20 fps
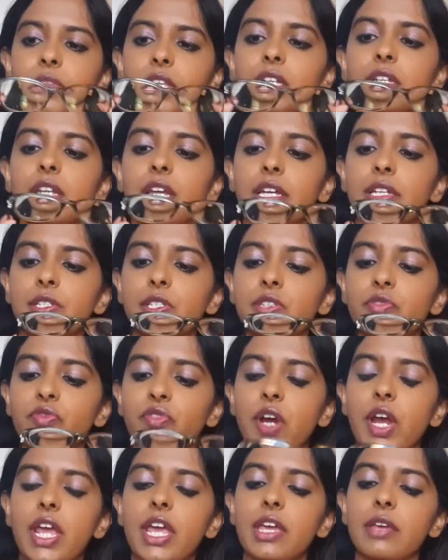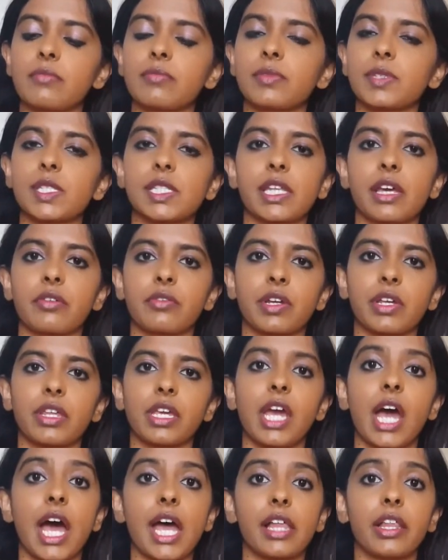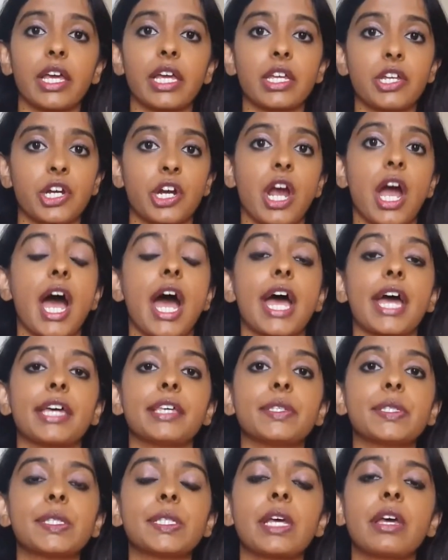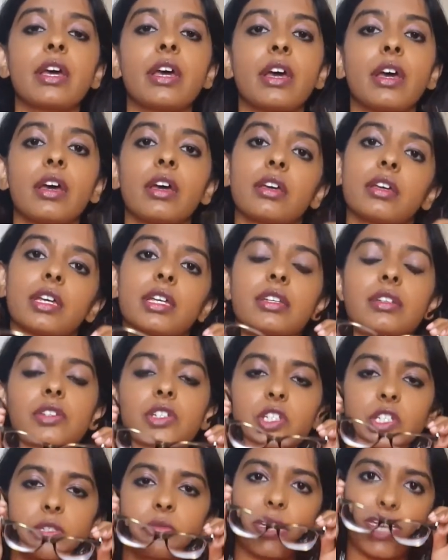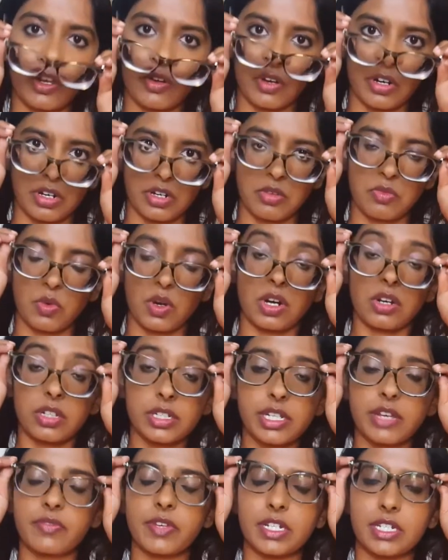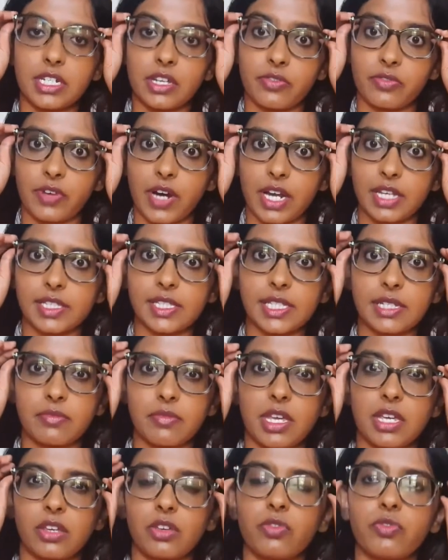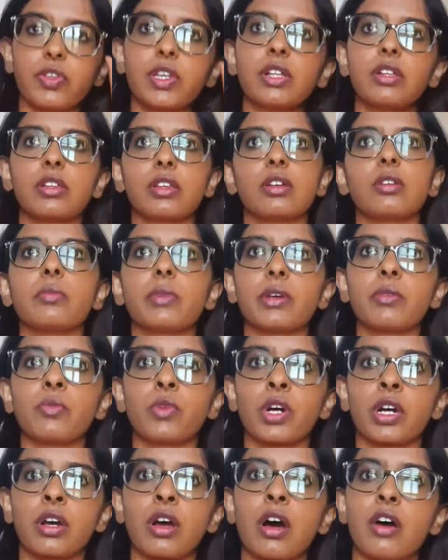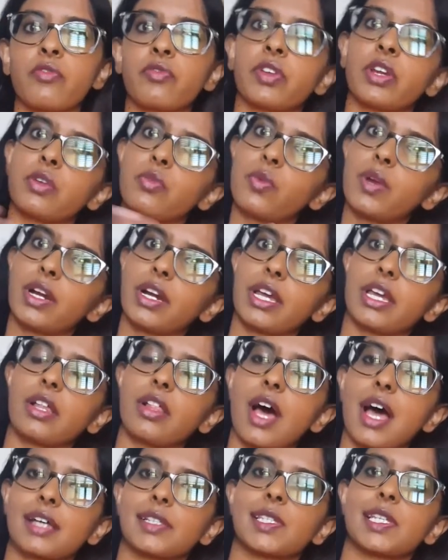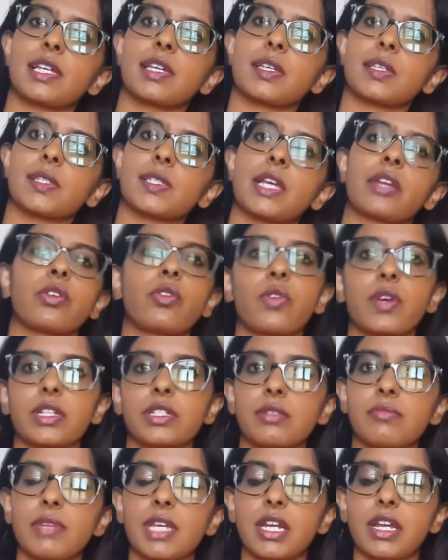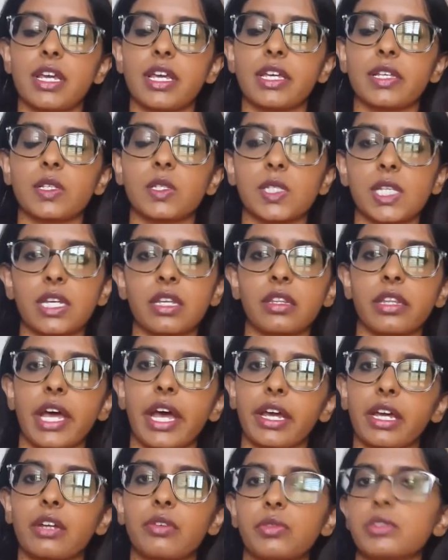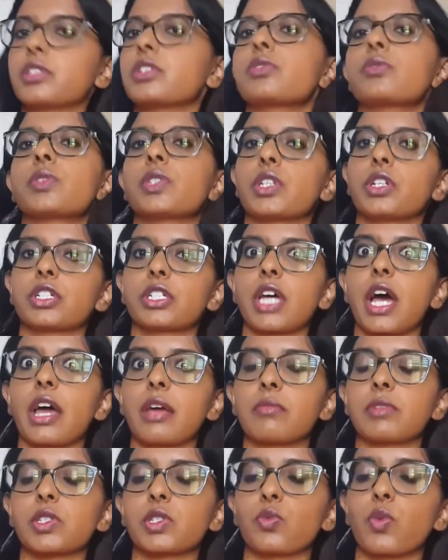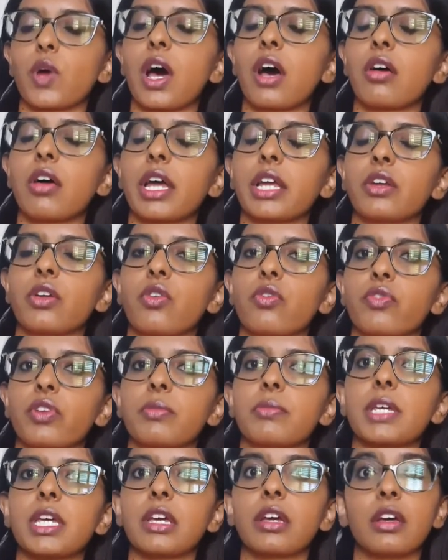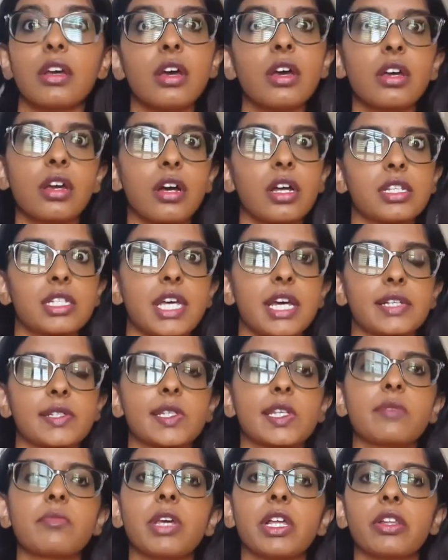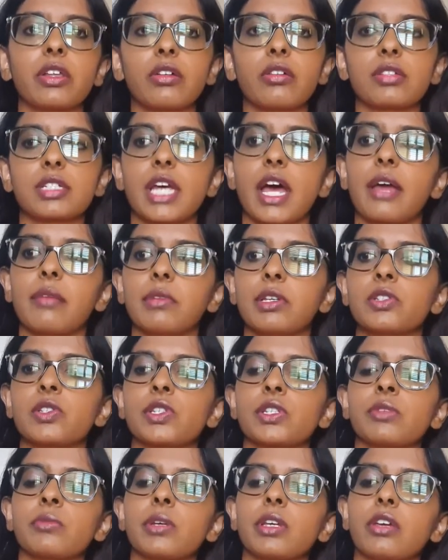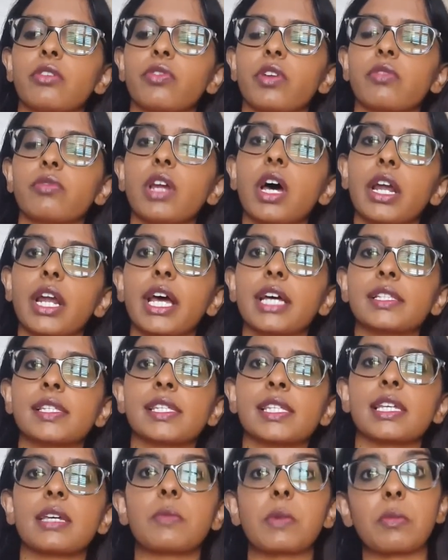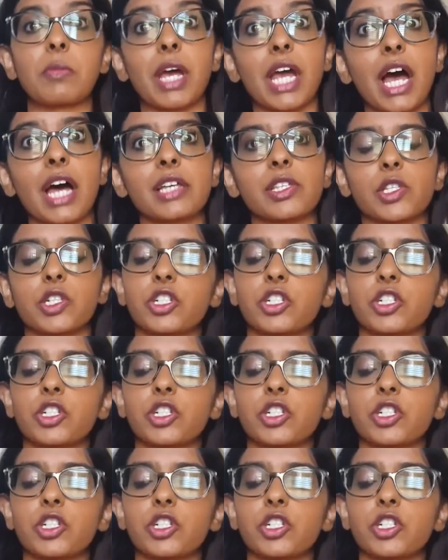nice frames that really highlight your eyes can just make a world of a difference and make you feel a little bit more confident wearing glasses and going to meetings, and that can reduce your time as well. I know for me, contacts can be a little time consuming if I've not had sleep and my eyes